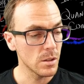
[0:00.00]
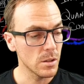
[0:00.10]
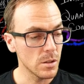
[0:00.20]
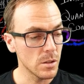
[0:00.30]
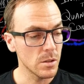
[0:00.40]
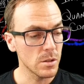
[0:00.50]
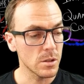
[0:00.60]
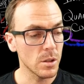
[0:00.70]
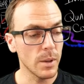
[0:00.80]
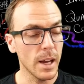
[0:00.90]
So we
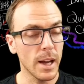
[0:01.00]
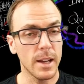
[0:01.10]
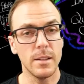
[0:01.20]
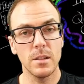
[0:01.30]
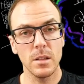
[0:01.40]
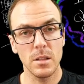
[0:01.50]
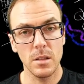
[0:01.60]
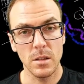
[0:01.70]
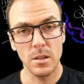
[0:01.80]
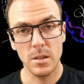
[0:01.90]
had
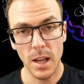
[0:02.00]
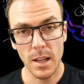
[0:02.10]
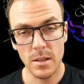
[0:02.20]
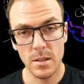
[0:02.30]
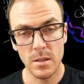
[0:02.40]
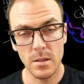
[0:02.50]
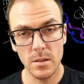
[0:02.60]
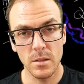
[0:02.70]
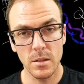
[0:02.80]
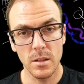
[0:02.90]
states
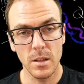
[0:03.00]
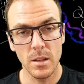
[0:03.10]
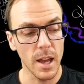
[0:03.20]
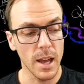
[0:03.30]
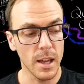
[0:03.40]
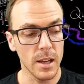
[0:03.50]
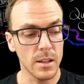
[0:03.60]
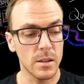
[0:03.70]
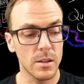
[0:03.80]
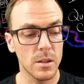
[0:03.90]
and
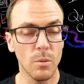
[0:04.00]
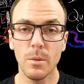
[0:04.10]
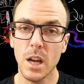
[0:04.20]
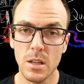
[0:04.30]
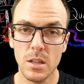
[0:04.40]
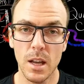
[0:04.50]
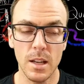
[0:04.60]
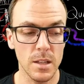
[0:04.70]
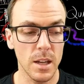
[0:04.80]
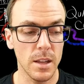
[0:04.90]
the way we change
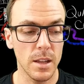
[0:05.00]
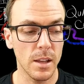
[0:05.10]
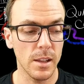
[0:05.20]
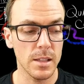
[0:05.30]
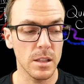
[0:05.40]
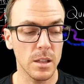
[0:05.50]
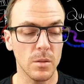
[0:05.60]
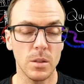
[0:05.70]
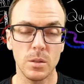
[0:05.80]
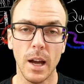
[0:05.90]
states, and the last thing was
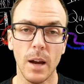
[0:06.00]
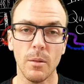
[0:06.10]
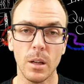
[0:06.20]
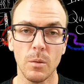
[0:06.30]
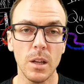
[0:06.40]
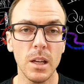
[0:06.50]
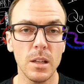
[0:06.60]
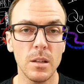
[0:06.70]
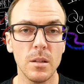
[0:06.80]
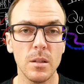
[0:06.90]
how we read
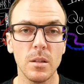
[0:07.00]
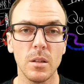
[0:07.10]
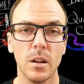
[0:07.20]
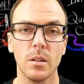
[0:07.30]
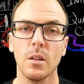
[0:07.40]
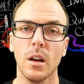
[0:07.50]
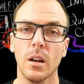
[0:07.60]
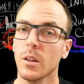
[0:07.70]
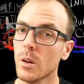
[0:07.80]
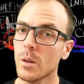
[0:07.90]
the quantum
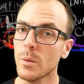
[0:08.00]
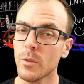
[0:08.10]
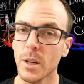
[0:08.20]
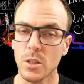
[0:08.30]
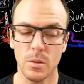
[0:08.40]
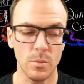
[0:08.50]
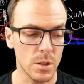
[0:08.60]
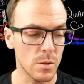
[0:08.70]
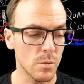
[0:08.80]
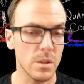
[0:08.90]
information, which
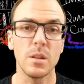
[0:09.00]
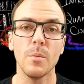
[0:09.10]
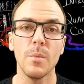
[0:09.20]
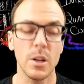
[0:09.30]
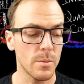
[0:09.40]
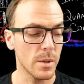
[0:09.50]
was the measurement.